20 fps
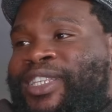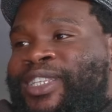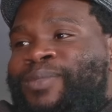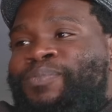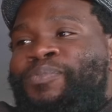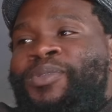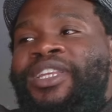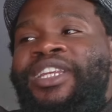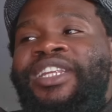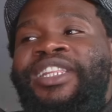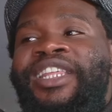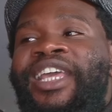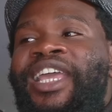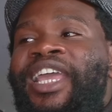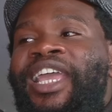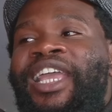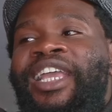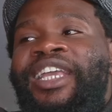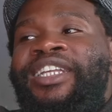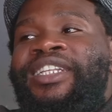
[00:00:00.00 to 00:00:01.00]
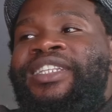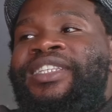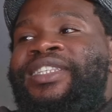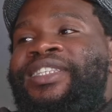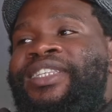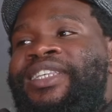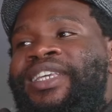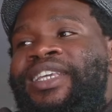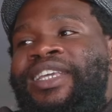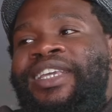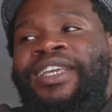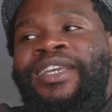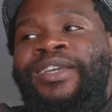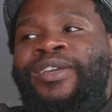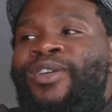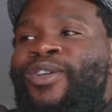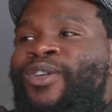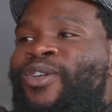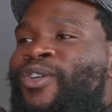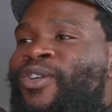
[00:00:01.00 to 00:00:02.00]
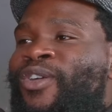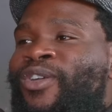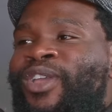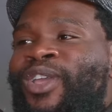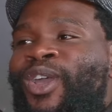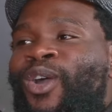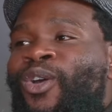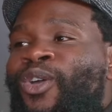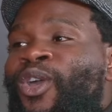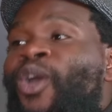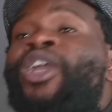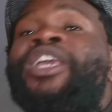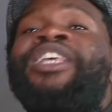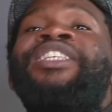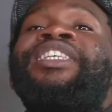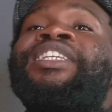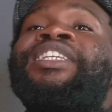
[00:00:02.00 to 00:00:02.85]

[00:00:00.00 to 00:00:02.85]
he's been in the ANC his